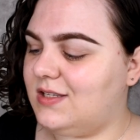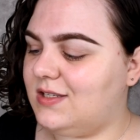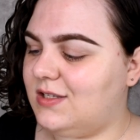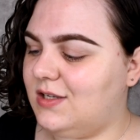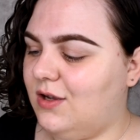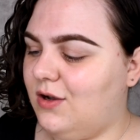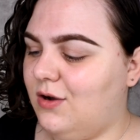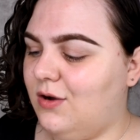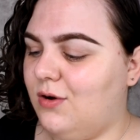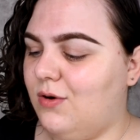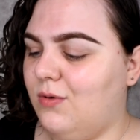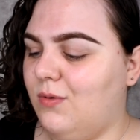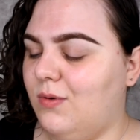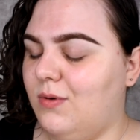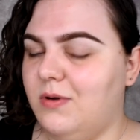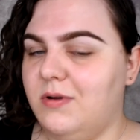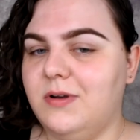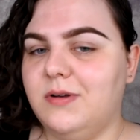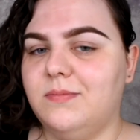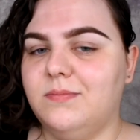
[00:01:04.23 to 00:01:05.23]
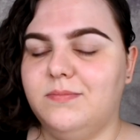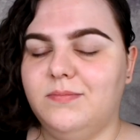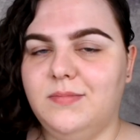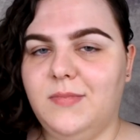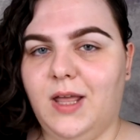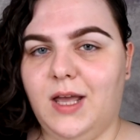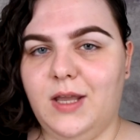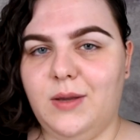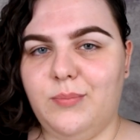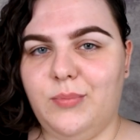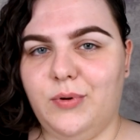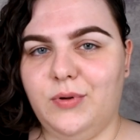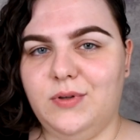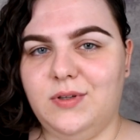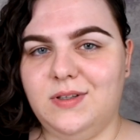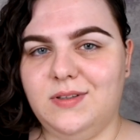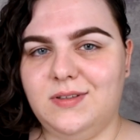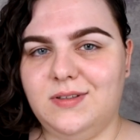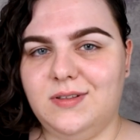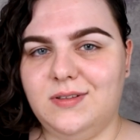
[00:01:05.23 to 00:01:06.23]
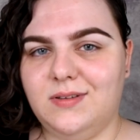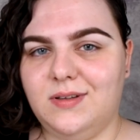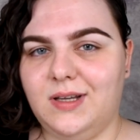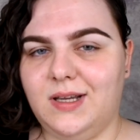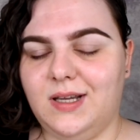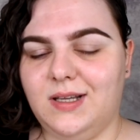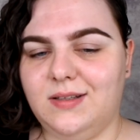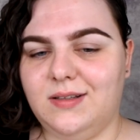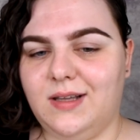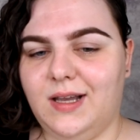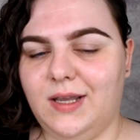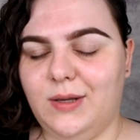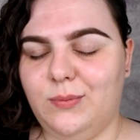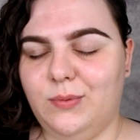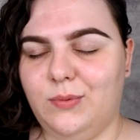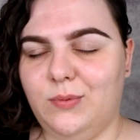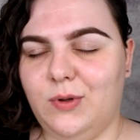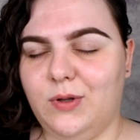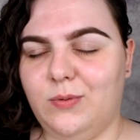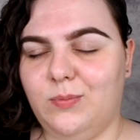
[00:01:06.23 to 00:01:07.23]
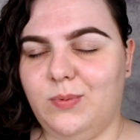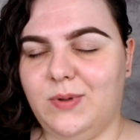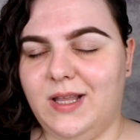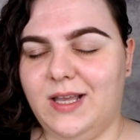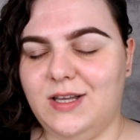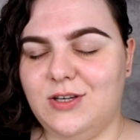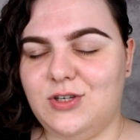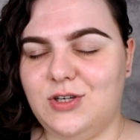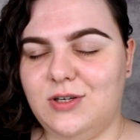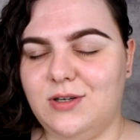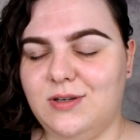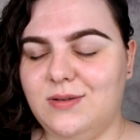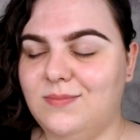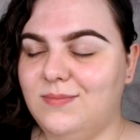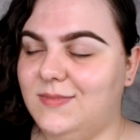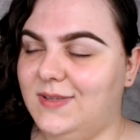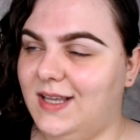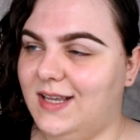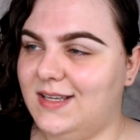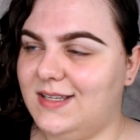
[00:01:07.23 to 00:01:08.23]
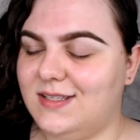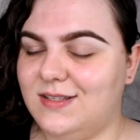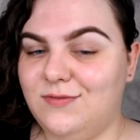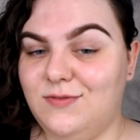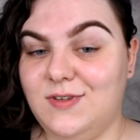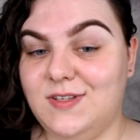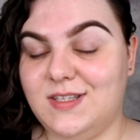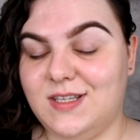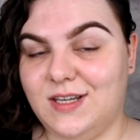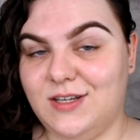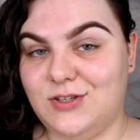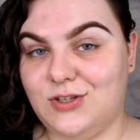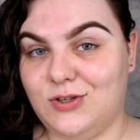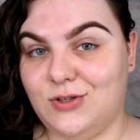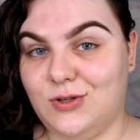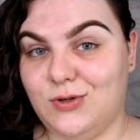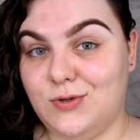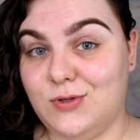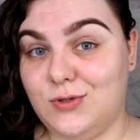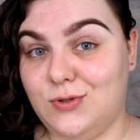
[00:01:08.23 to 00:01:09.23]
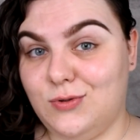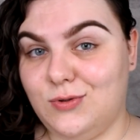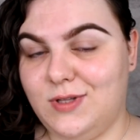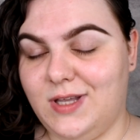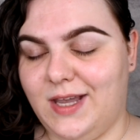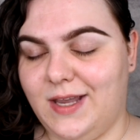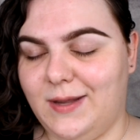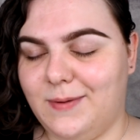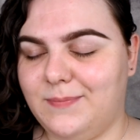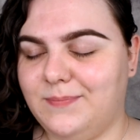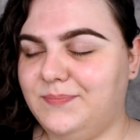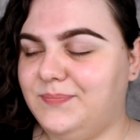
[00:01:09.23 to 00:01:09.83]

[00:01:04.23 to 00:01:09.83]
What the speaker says: so I bought it and I will pleasure test these eyeshadows today.